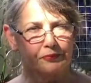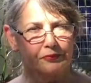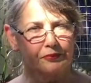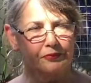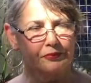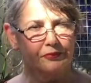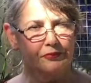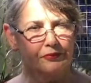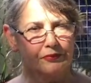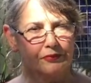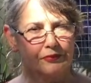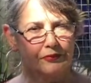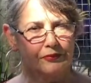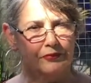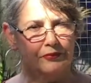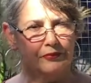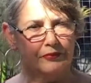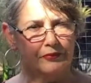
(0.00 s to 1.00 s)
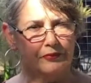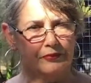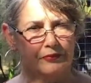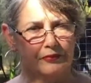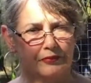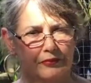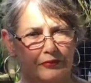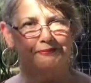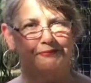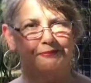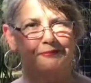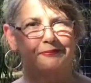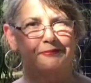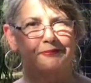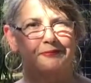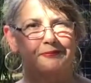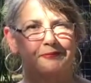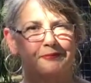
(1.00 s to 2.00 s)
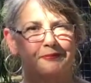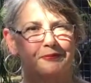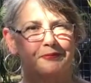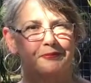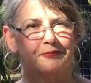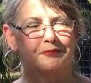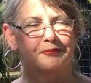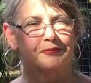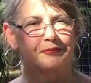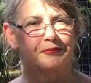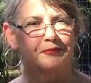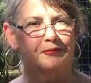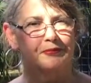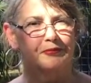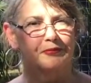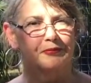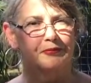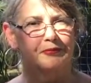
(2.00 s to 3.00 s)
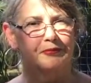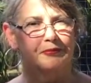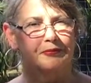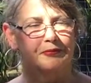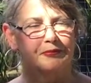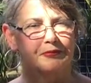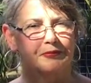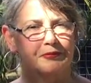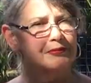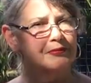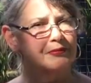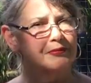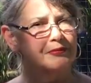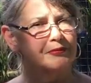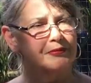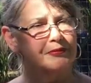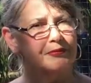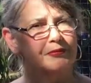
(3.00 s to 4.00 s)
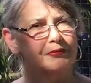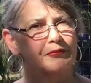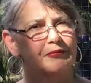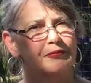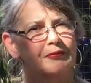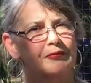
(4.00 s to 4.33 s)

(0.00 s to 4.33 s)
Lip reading: (not speaking)